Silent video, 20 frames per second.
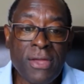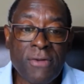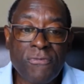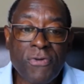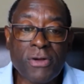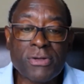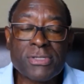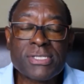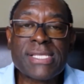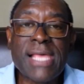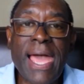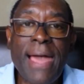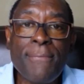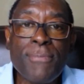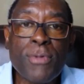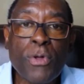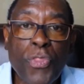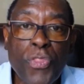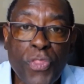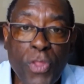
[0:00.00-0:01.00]
1
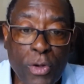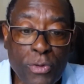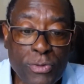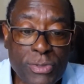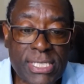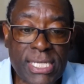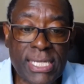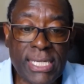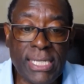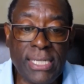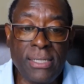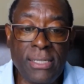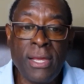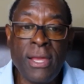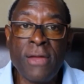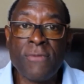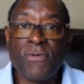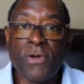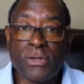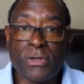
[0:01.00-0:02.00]
Samuel 13,
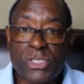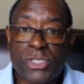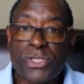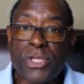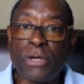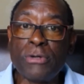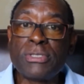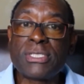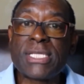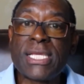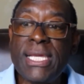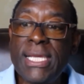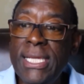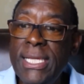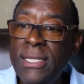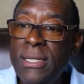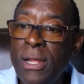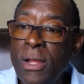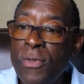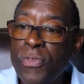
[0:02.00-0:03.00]
verse
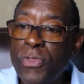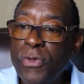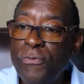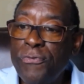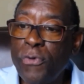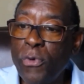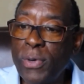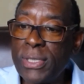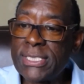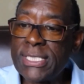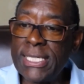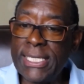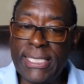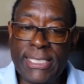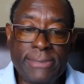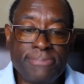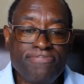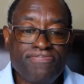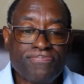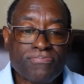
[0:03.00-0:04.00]
13 through
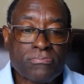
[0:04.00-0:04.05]
14.